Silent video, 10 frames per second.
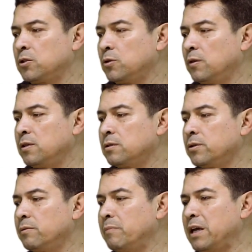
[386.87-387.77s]
So these
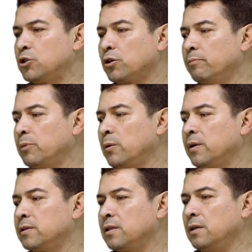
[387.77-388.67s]
are your major
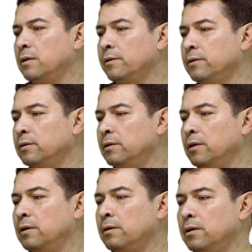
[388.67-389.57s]
components here,
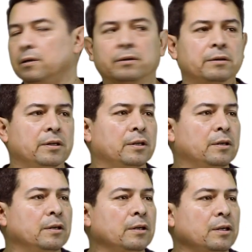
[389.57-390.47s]
here, here,
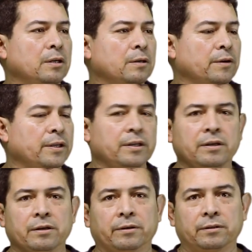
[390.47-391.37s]
here, and
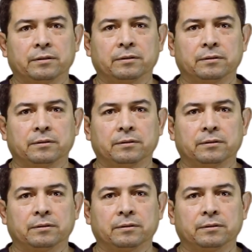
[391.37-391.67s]
here.